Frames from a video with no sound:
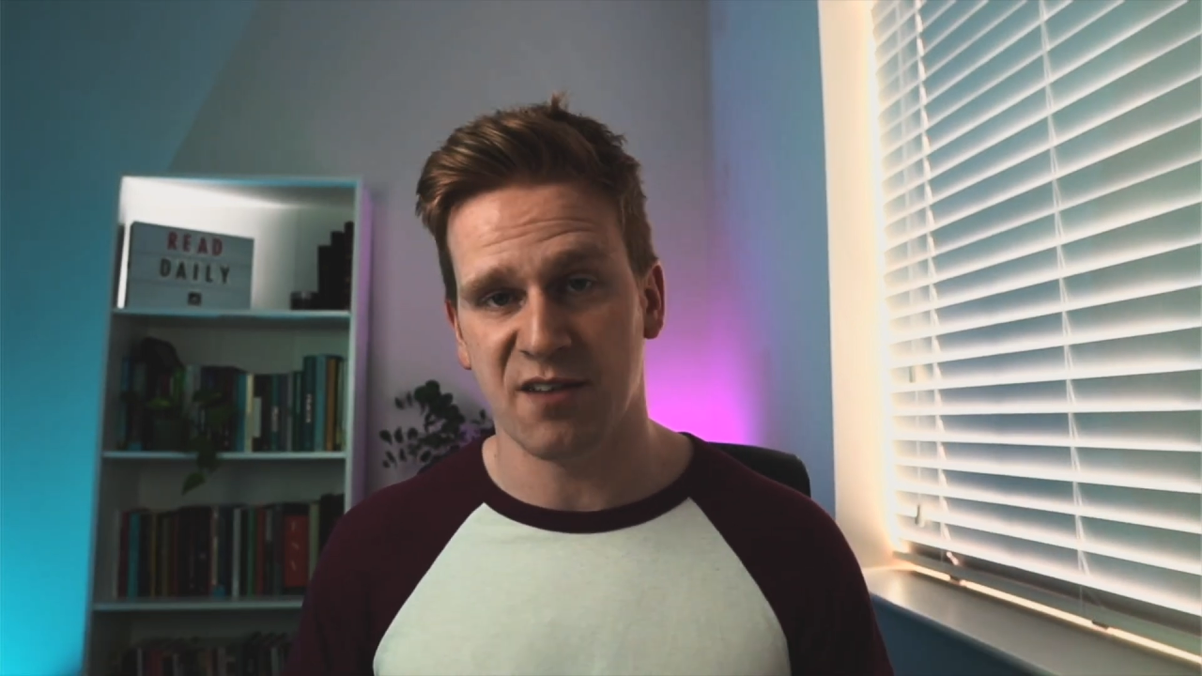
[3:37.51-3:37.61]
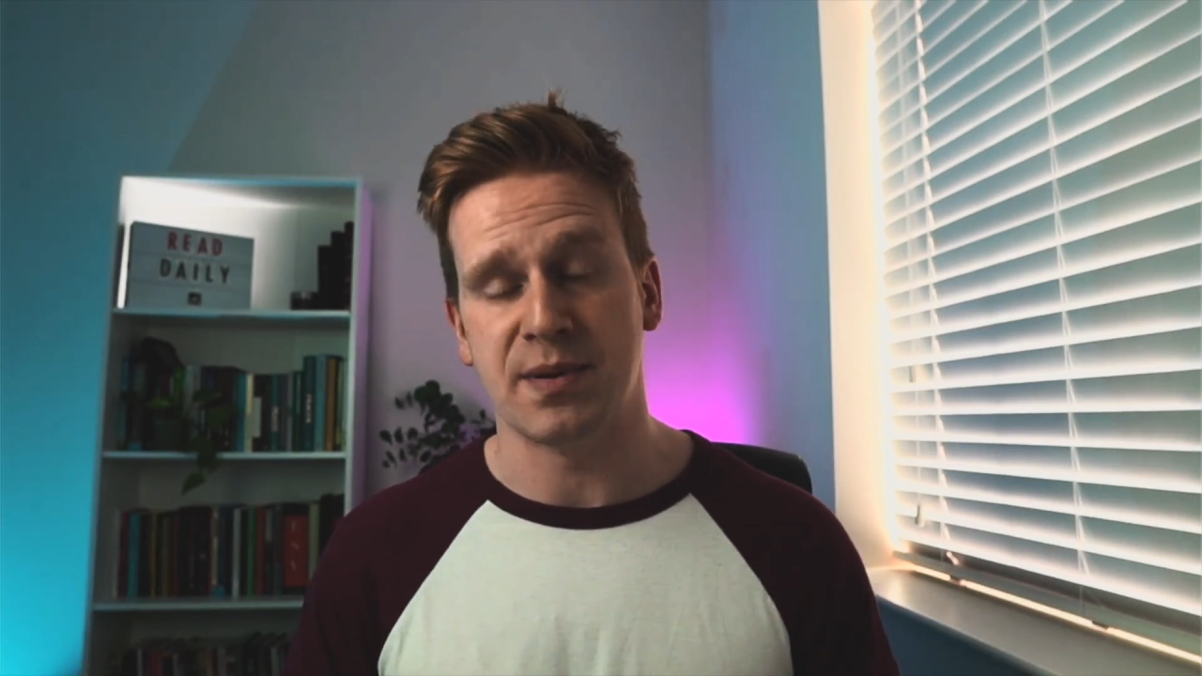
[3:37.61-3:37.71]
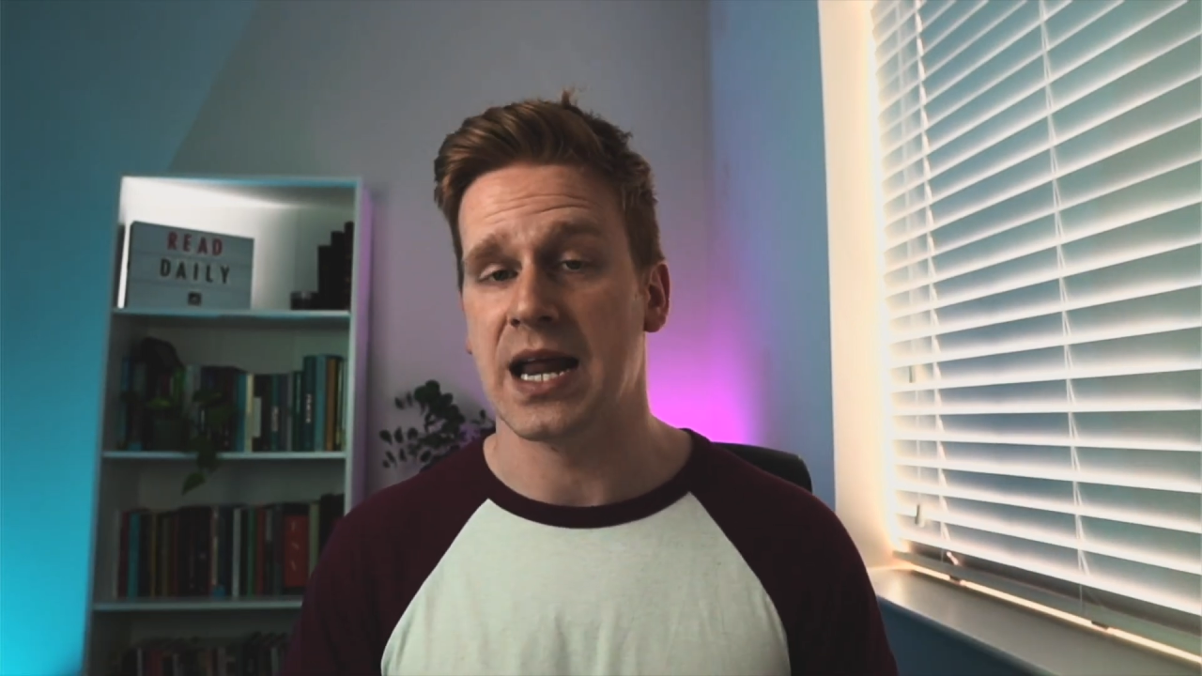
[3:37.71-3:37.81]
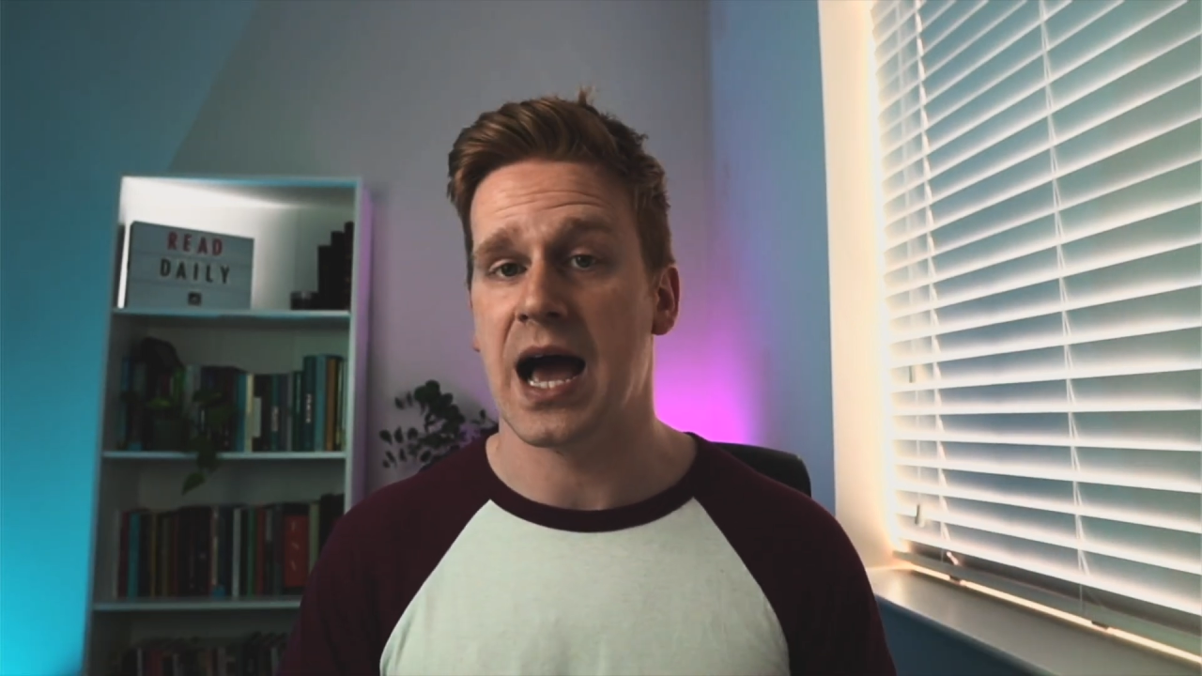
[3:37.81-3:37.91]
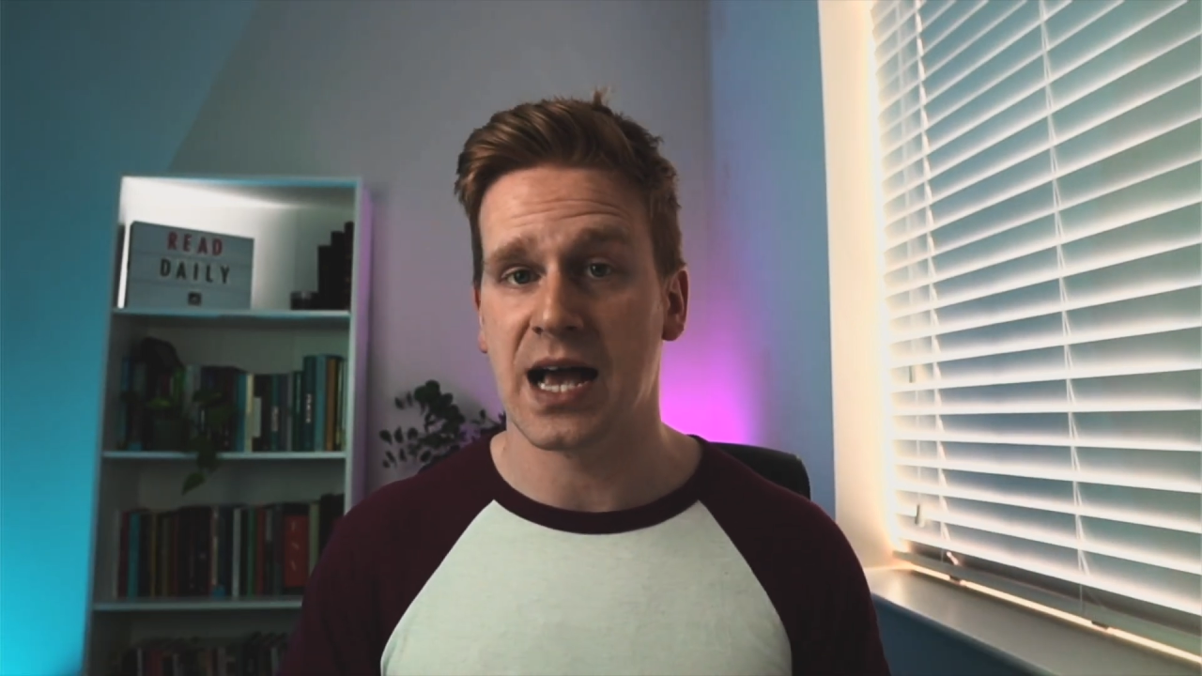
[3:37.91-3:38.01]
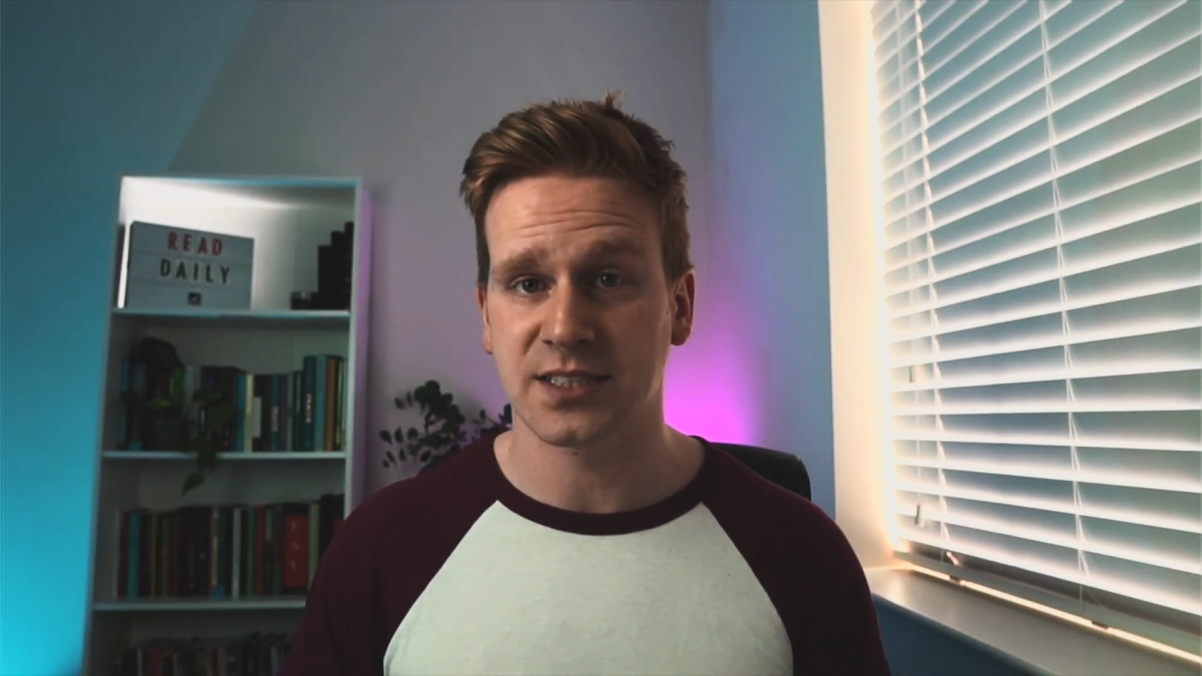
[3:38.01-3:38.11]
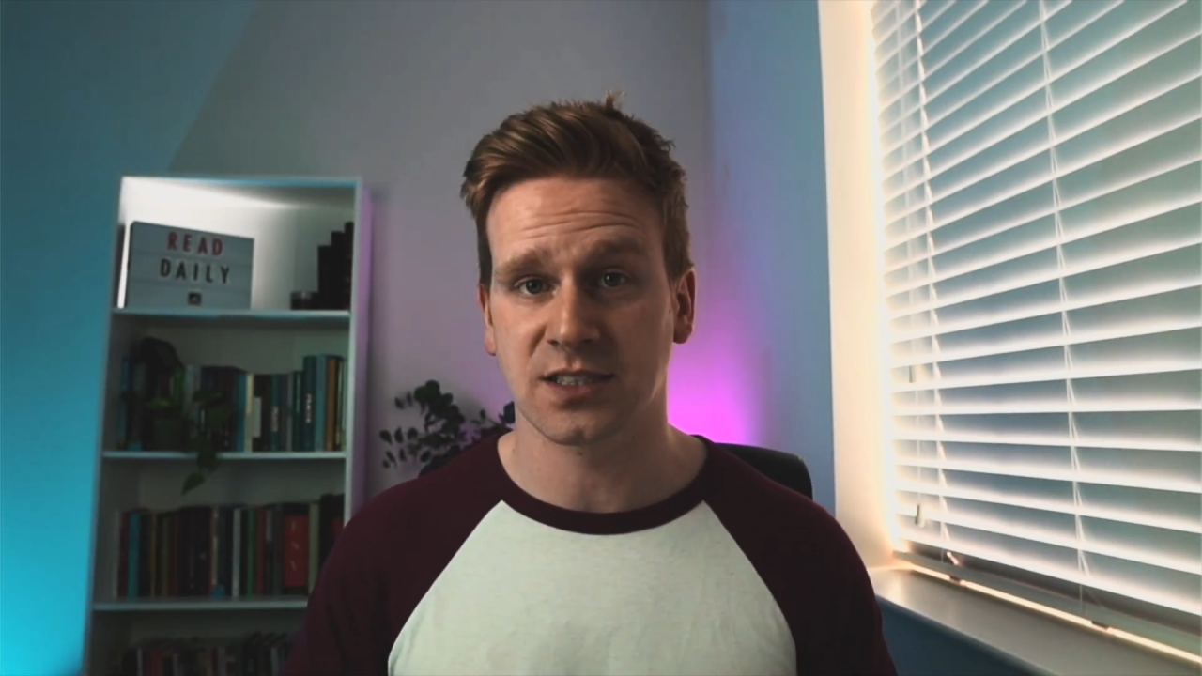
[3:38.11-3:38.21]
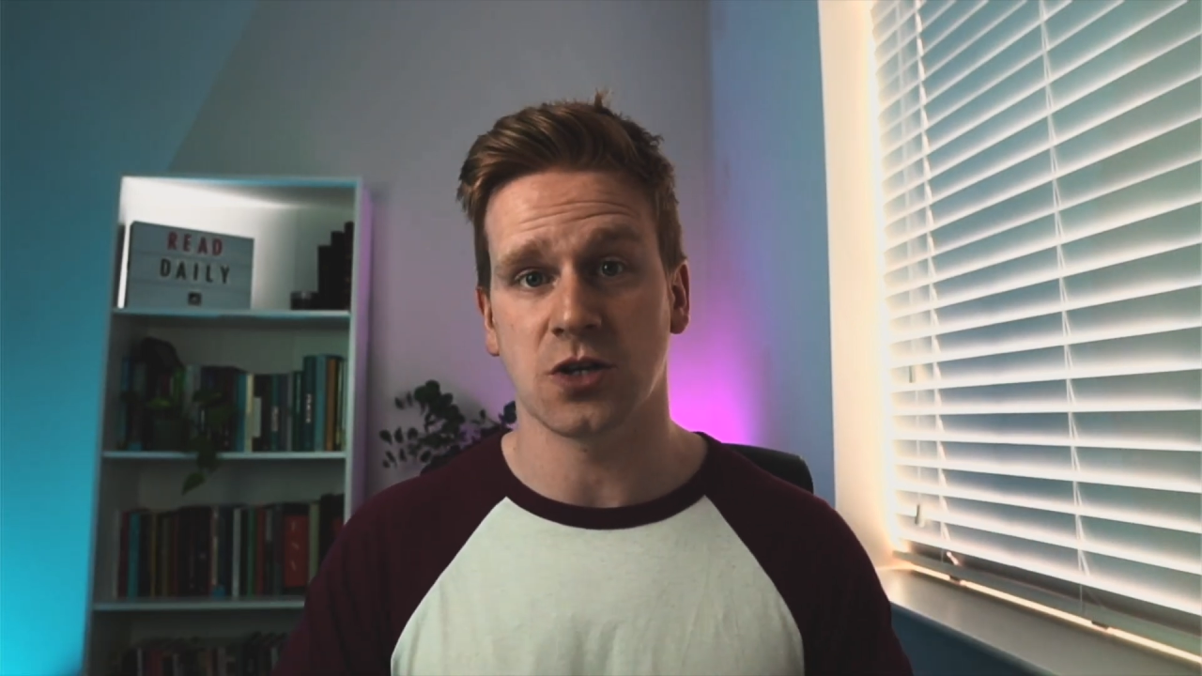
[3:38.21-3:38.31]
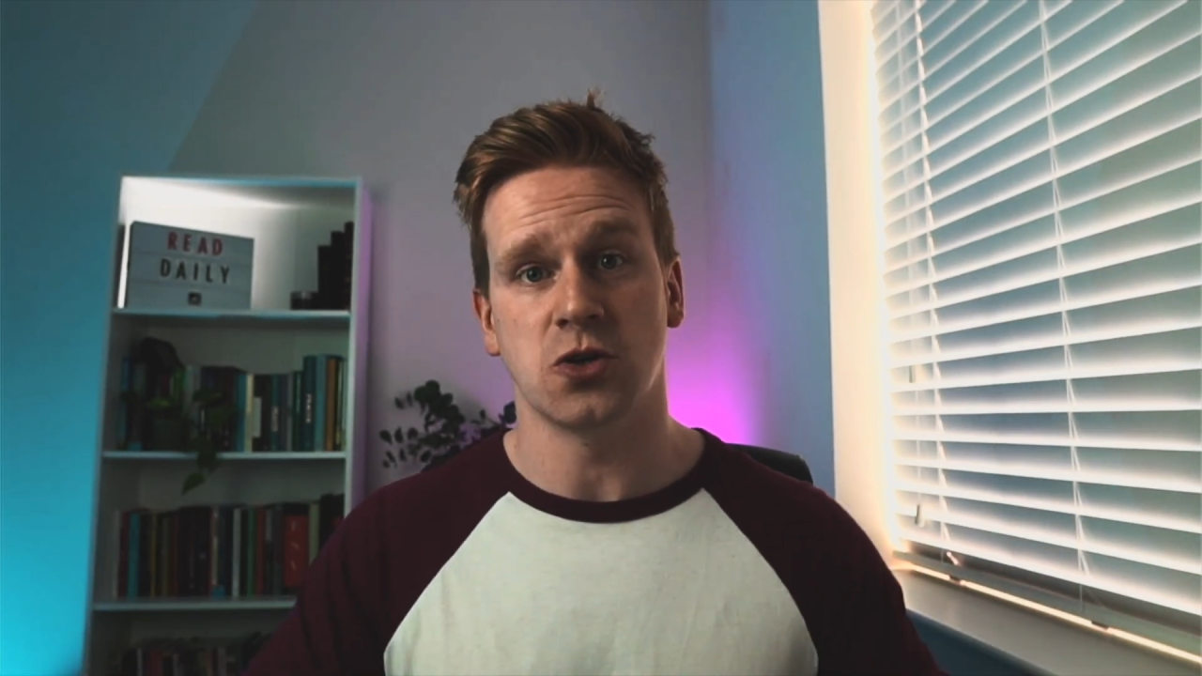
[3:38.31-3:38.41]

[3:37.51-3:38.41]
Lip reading: been asked,